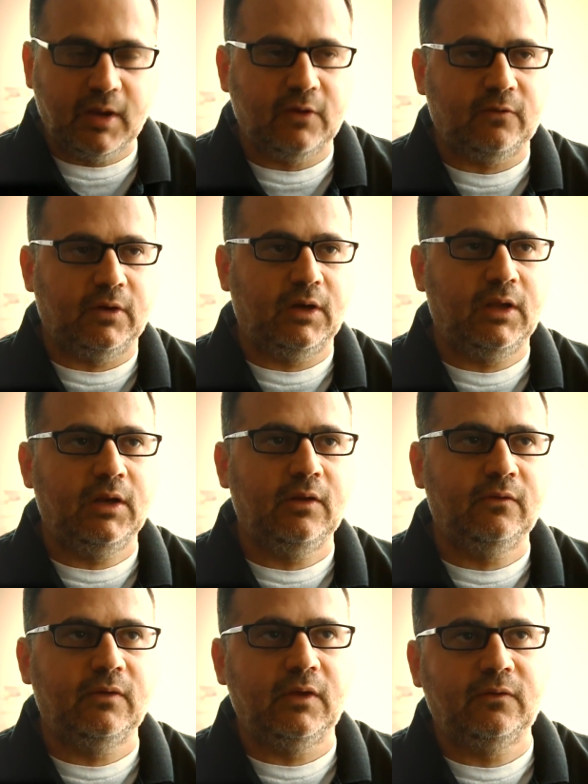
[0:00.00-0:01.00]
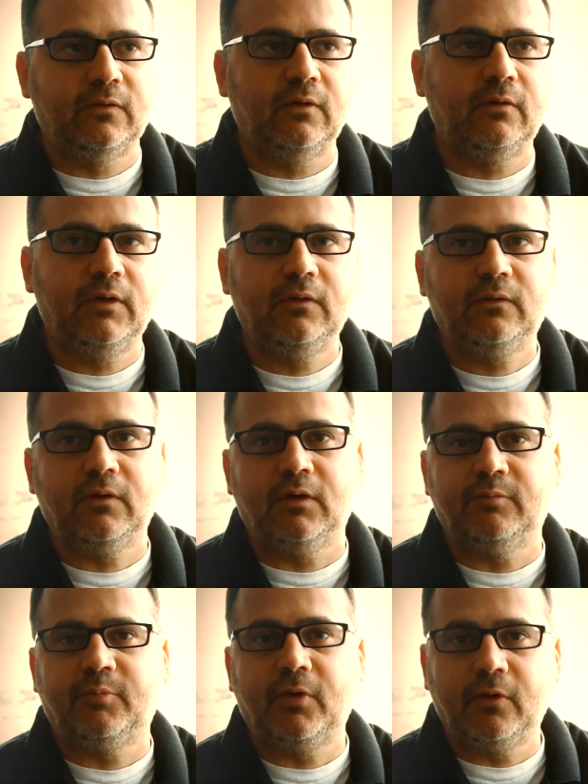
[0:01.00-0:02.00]
equation. It is a series
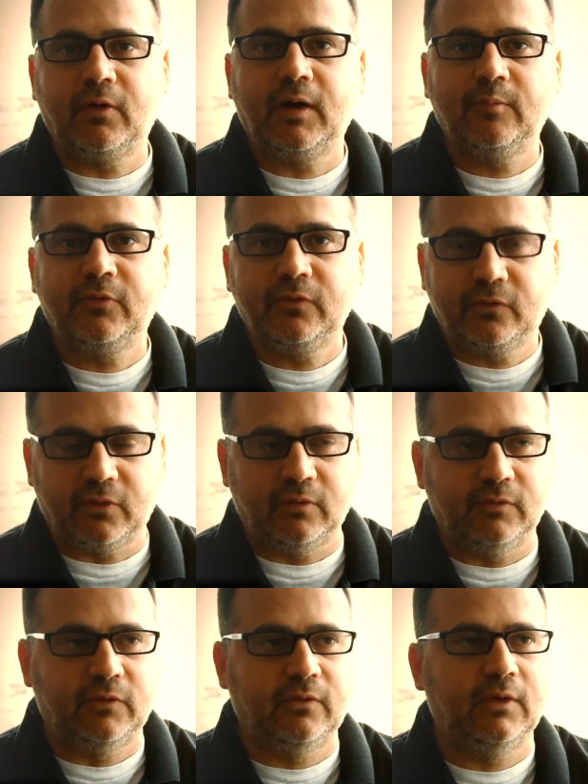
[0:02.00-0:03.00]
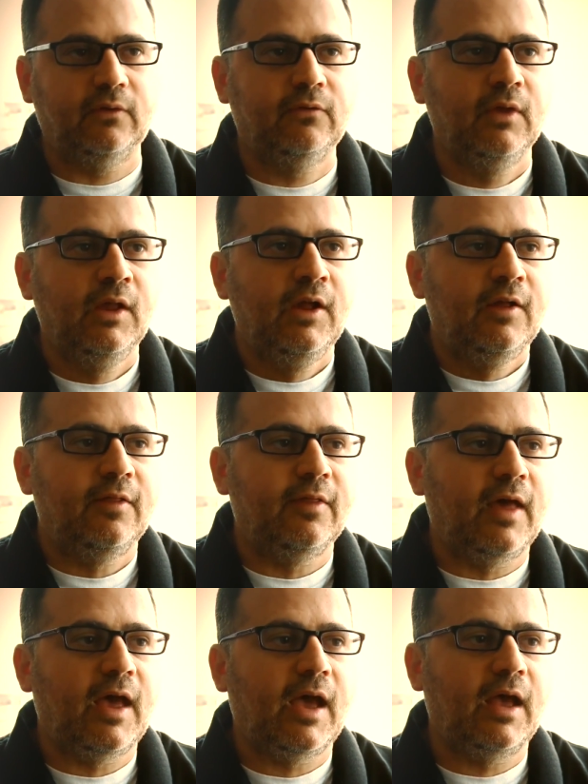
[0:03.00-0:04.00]
of programs and services
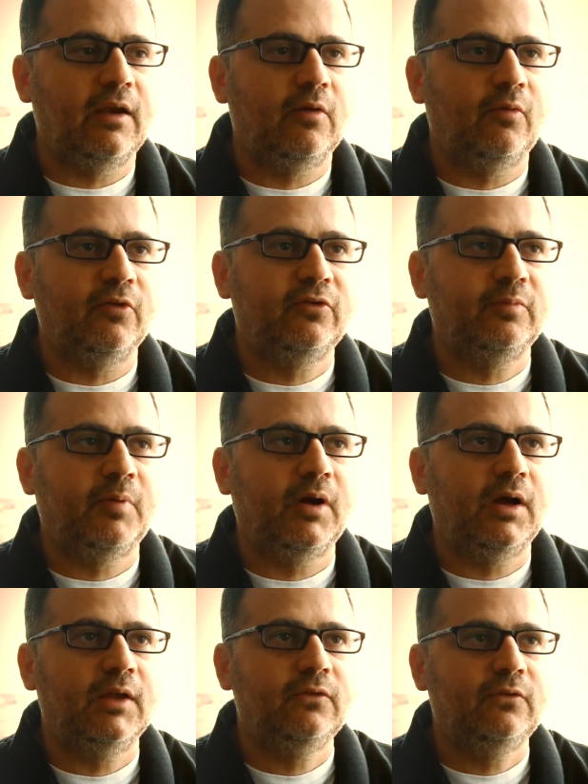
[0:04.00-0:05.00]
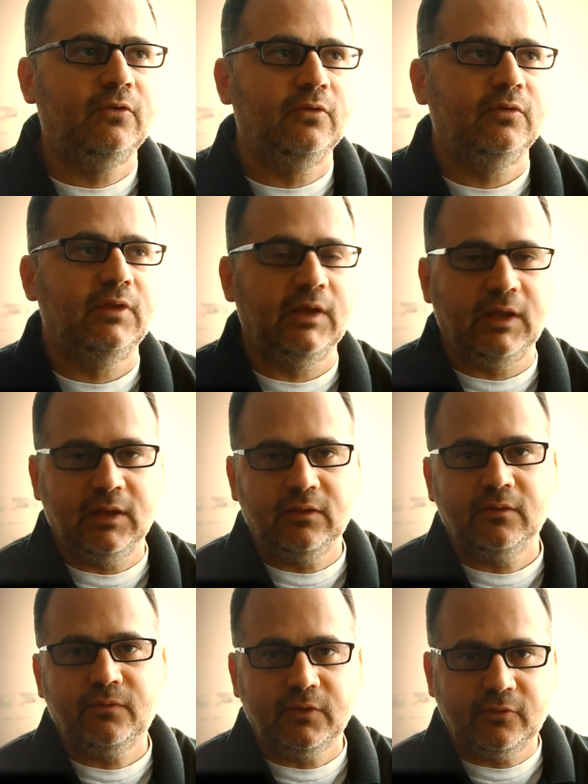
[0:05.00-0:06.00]
that respond to the
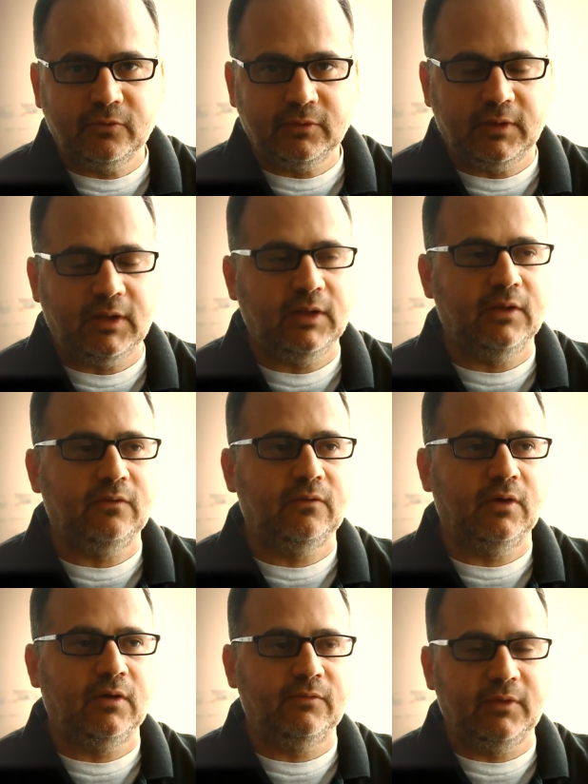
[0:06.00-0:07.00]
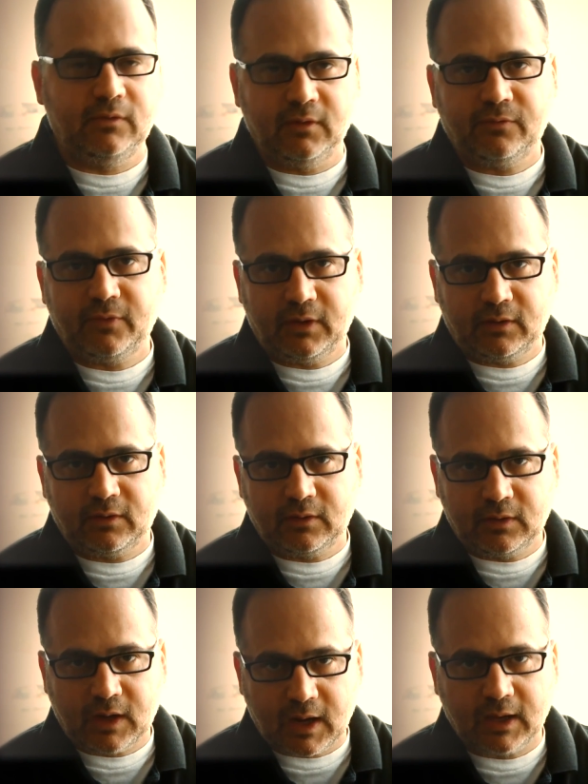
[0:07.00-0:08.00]
individual needs of the different
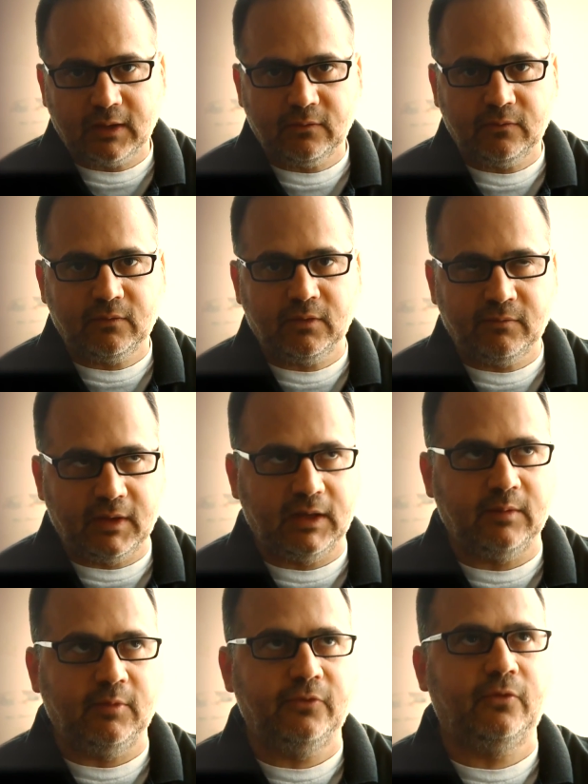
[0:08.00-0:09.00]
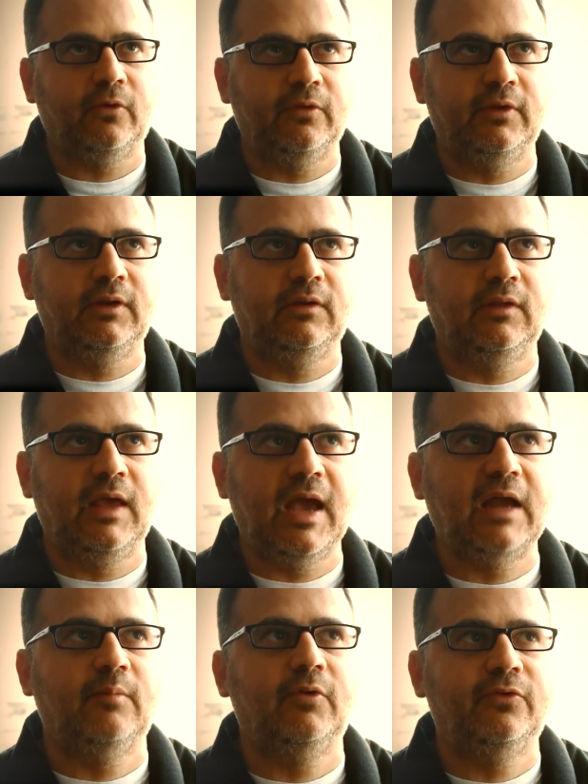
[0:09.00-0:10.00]
kinds of animals, or the
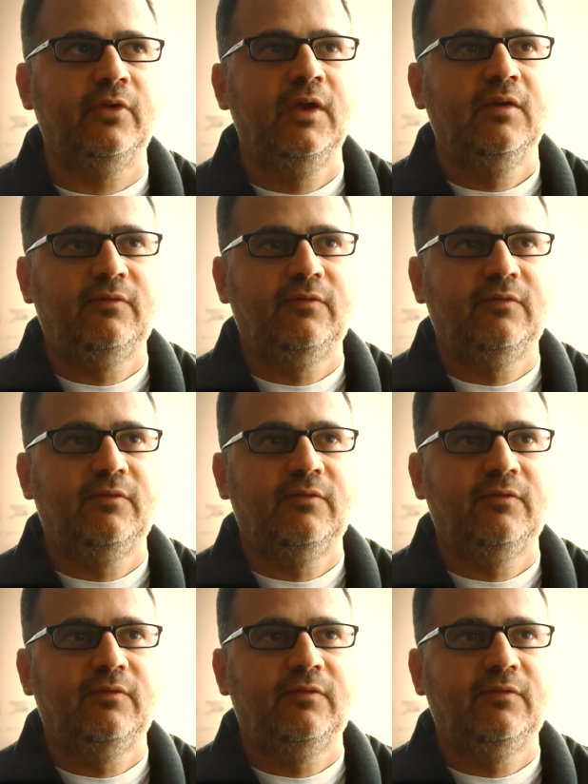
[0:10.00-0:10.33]
animals